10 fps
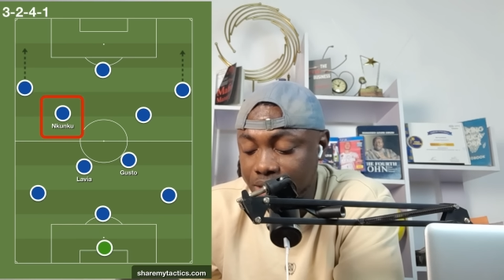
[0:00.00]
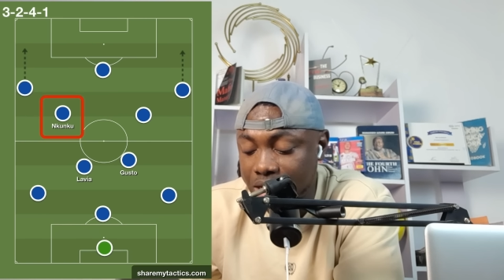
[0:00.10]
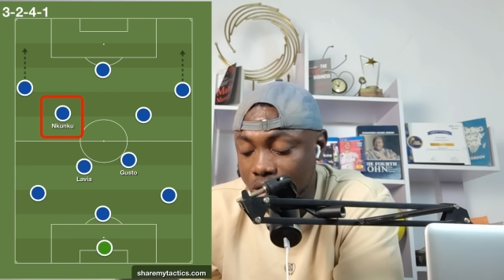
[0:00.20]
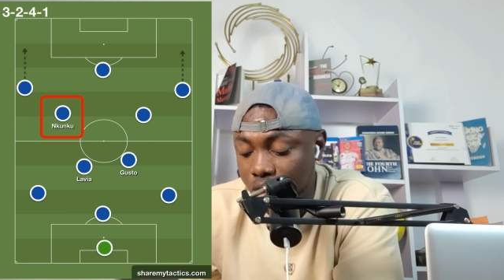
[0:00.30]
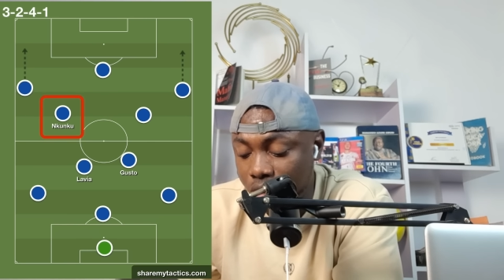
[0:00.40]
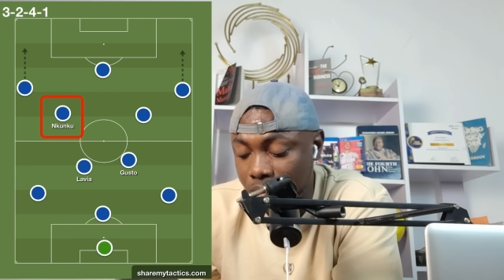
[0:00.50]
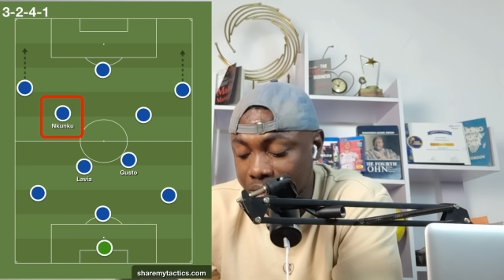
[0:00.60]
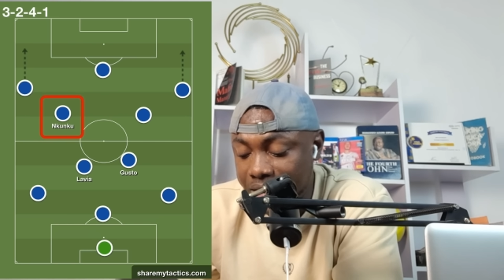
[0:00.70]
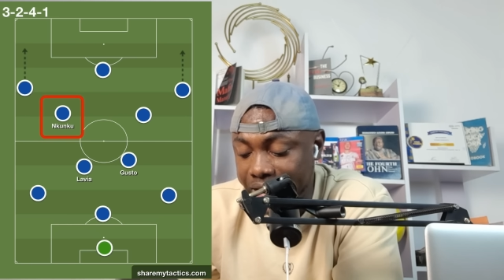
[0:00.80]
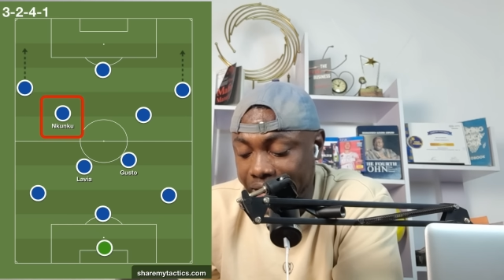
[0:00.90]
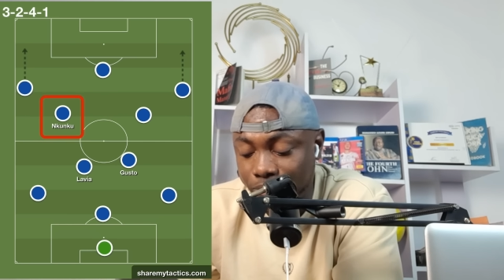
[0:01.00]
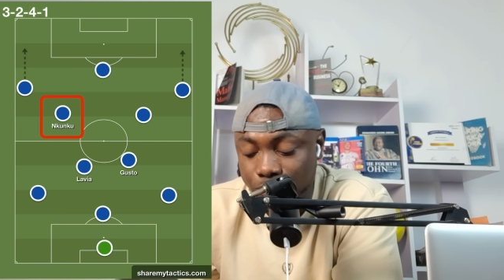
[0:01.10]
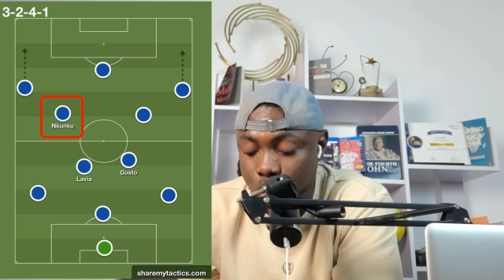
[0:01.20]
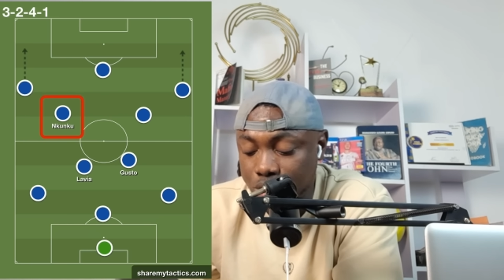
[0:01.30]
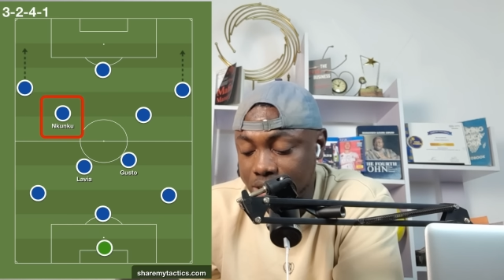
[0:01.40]
and of
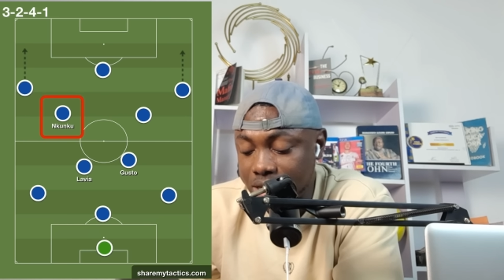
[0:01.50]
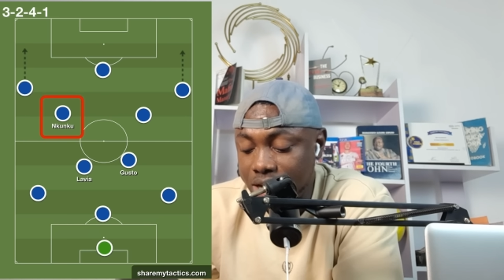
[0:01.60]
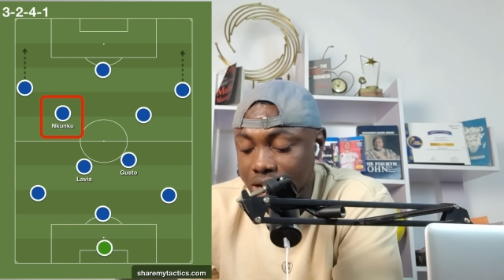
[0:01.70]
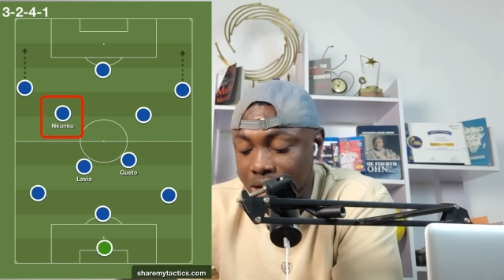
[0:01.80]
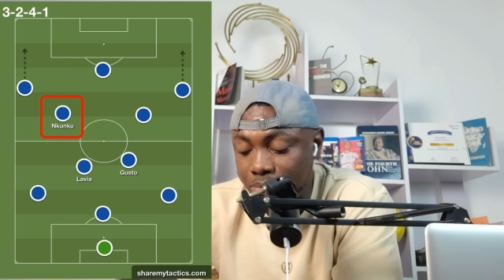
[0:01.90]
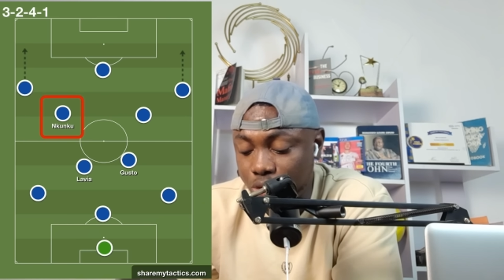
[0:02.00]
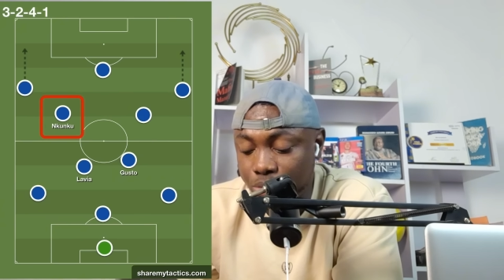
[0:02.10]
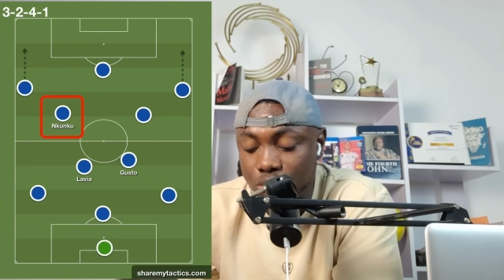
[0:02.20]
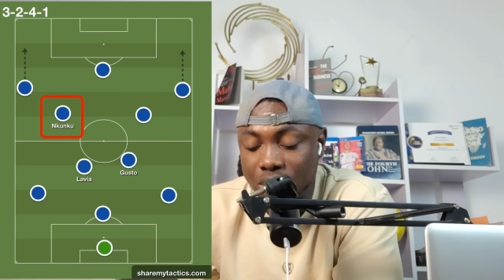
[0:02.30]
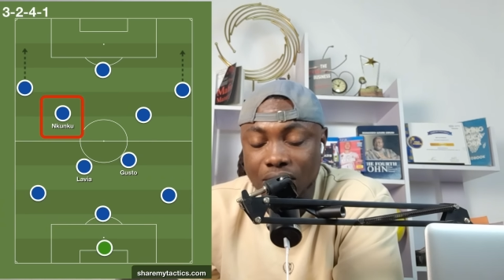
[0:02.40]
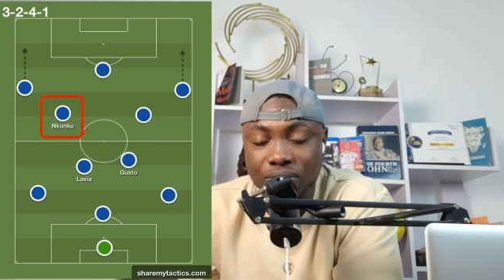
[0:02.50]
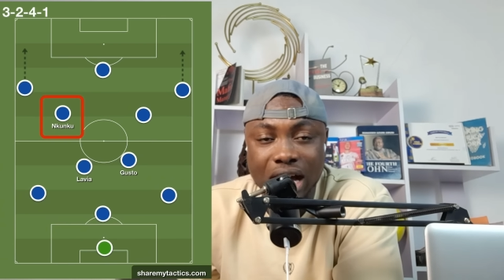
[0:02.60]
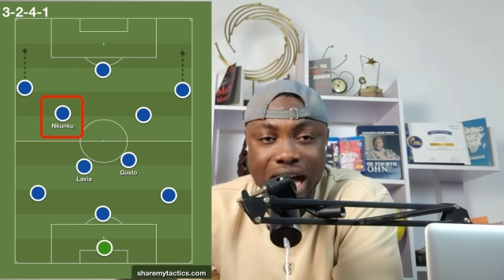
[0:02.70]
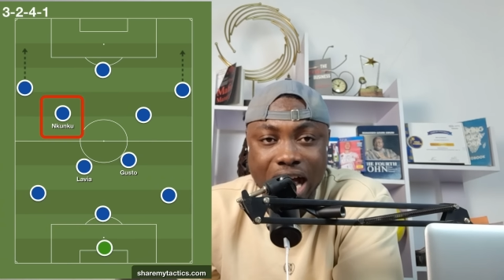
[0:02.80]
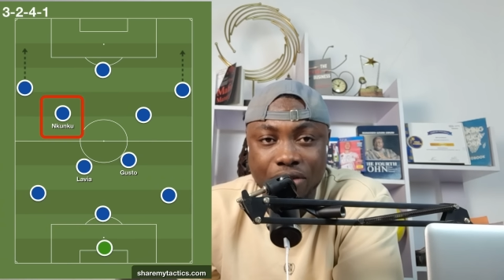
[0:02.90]
course, Romeo
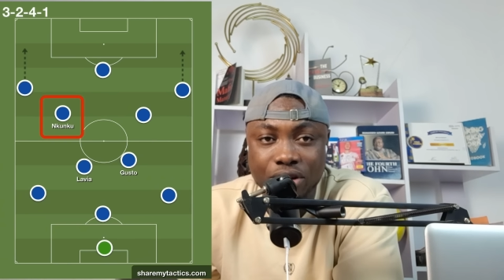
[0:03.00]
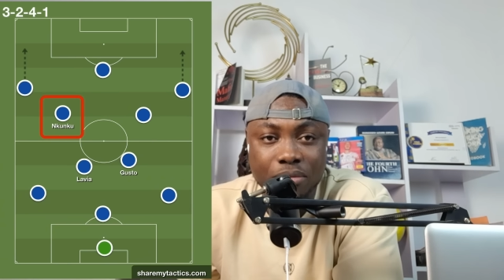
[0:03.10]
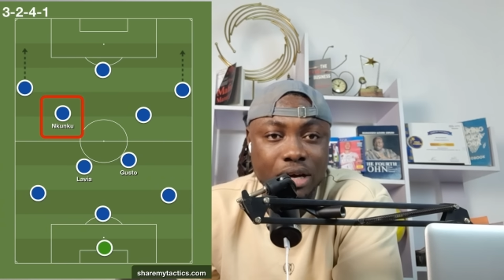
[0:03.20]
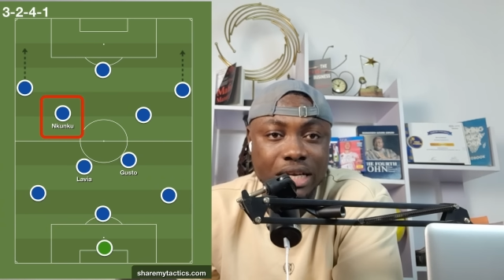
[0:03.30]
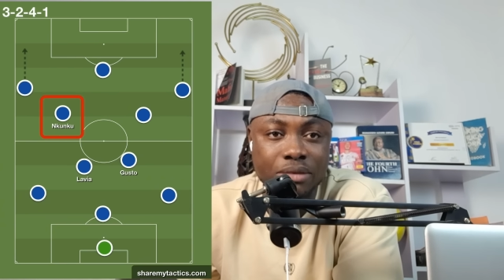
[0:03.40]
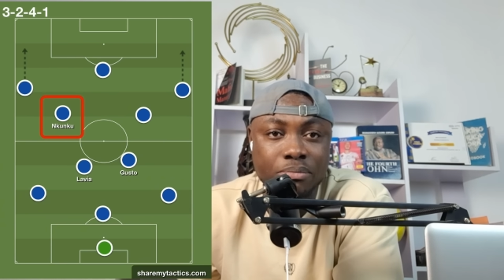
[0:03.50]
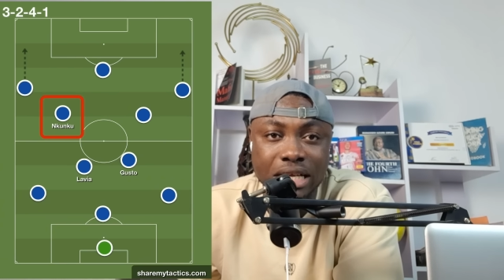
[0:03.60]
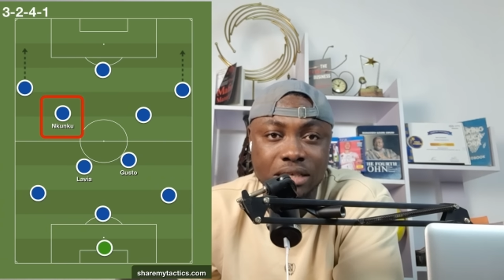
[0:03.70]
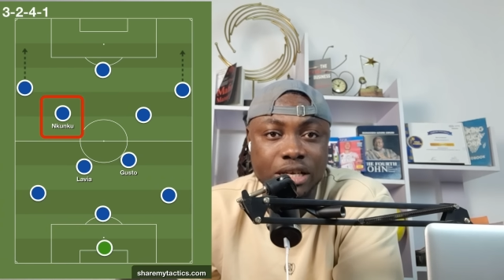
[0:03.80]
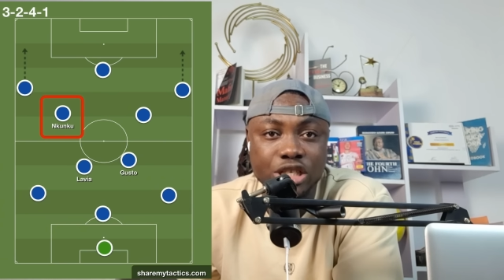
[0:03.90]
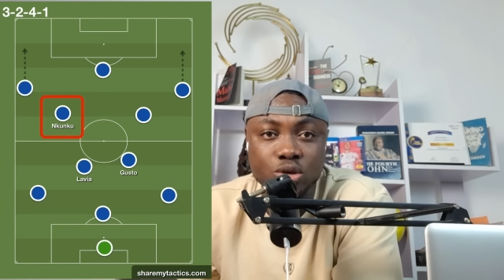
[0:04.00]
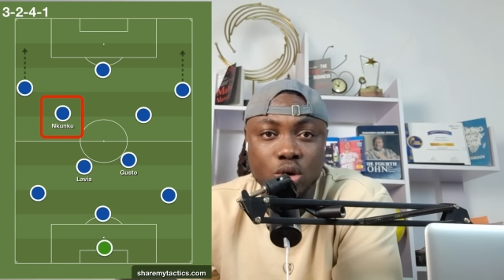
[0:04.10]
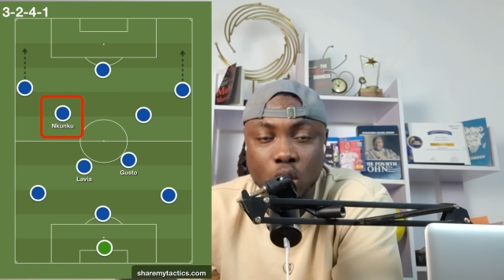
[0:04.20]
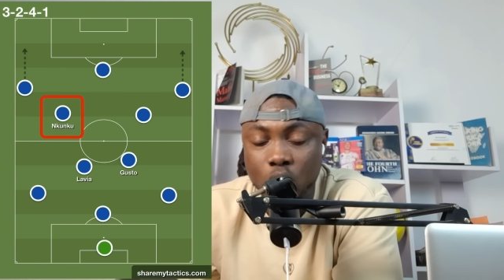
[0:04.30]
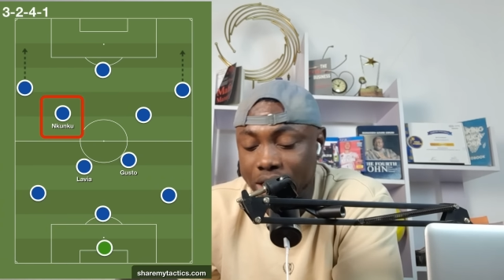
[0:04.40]
Lavia, everybody, Benjamin
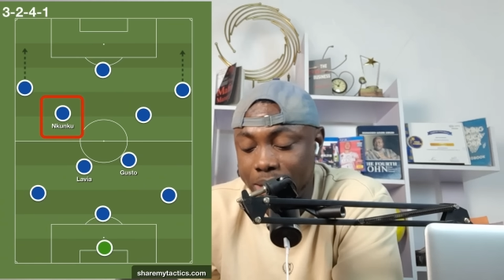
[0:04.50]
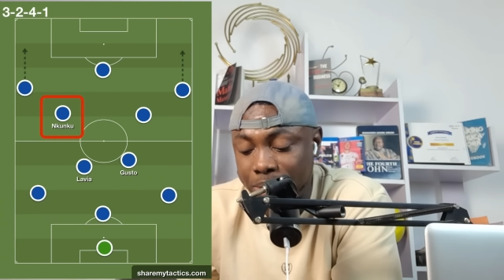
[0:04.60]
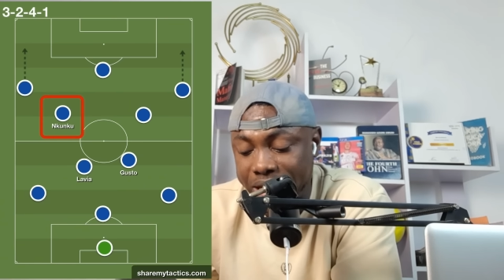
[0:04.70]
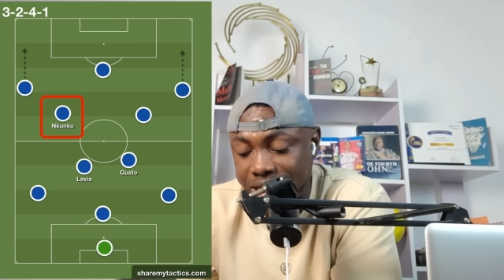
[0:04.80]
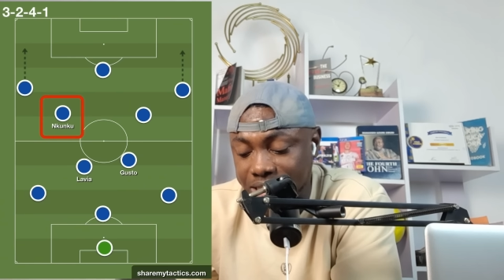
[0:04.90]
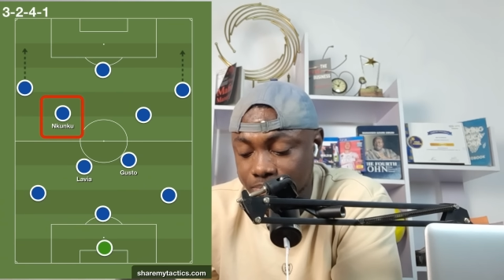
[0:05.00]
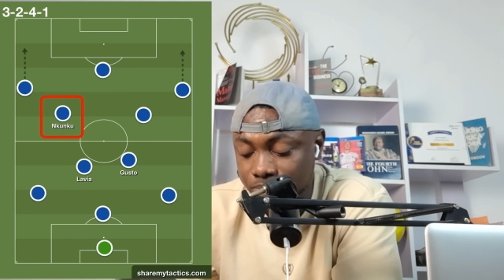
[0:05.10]
Chol, all of the players,